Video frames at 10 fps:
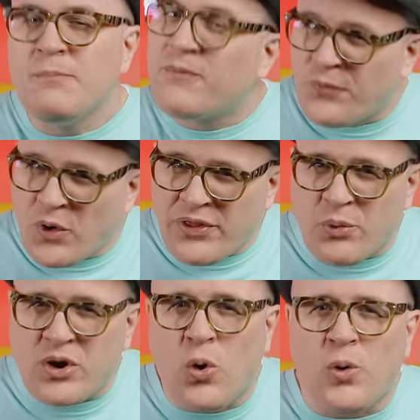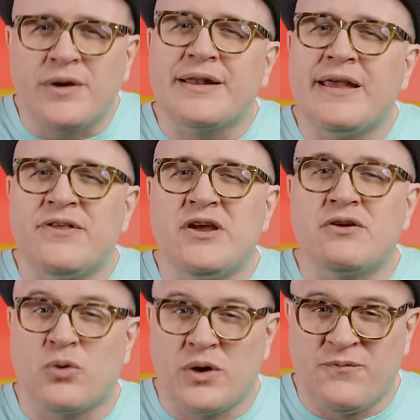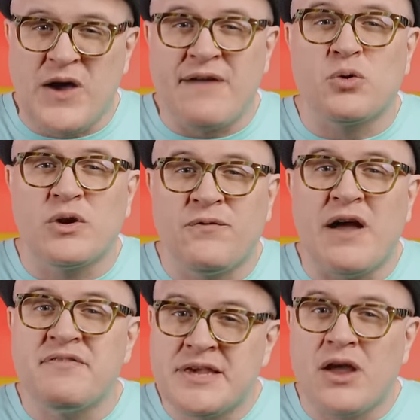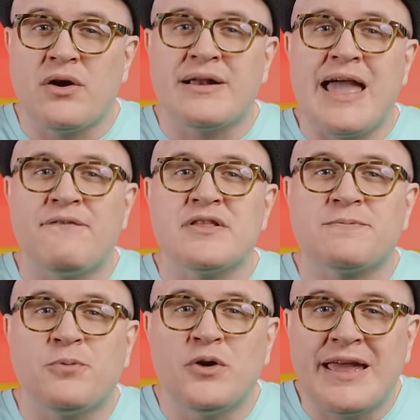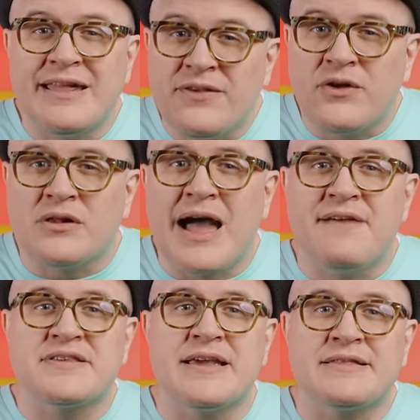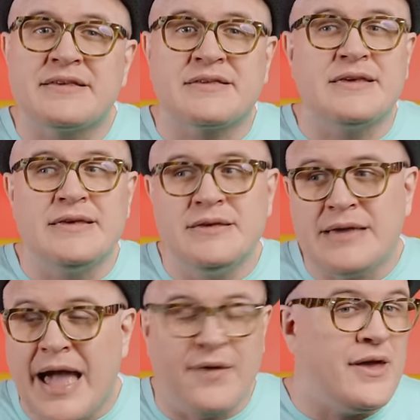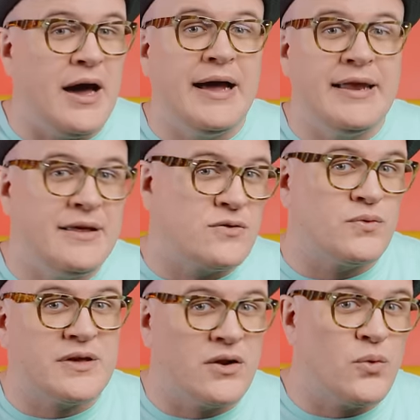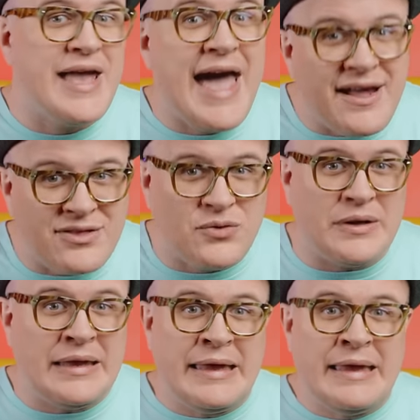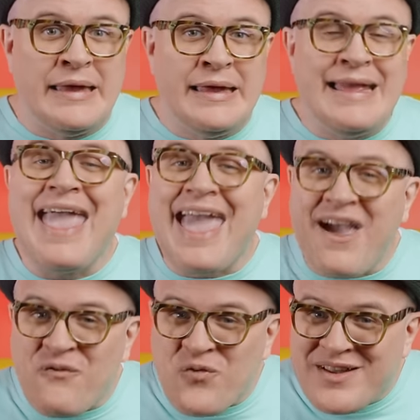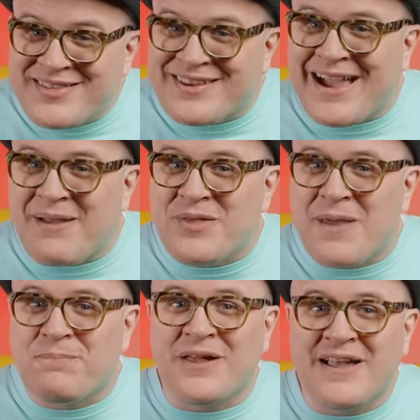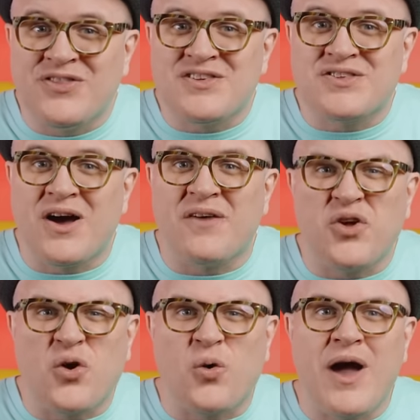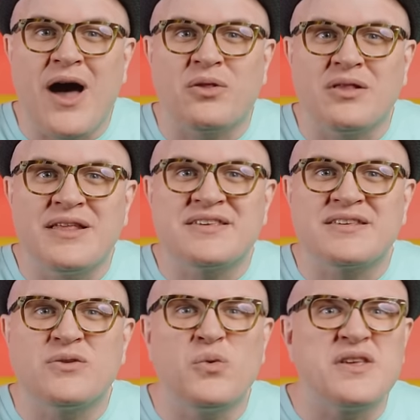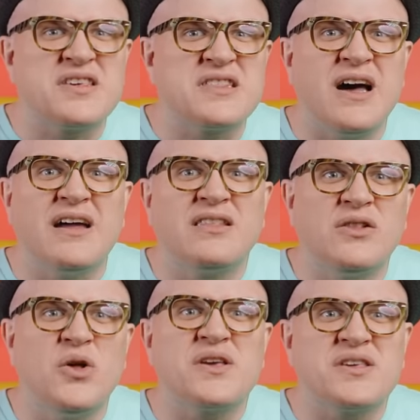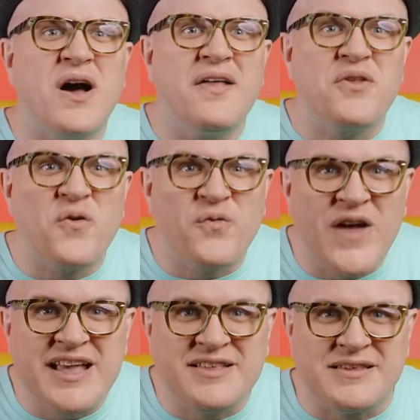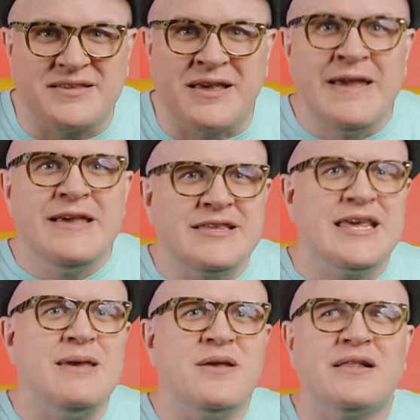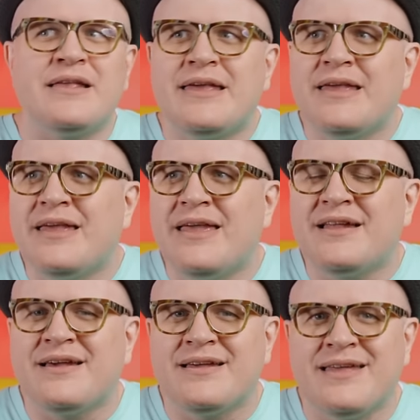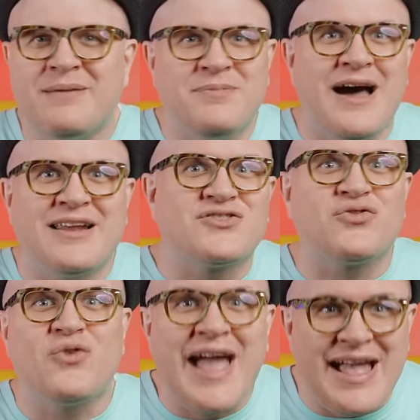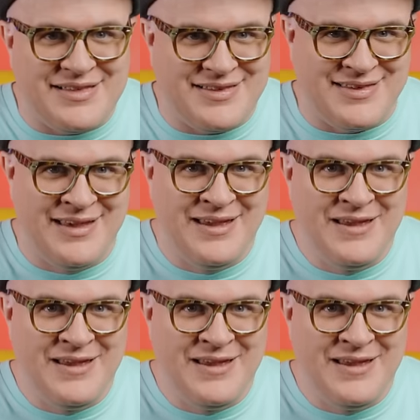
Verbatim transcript: Before they recorded In the Year twenty-five twenty-five, Zager and Evans put it into their live set to see how the audience was going to react to it. Every time they played the song, the crowd listened with stunned looks on their faces, seemingly in a hypnotic trance.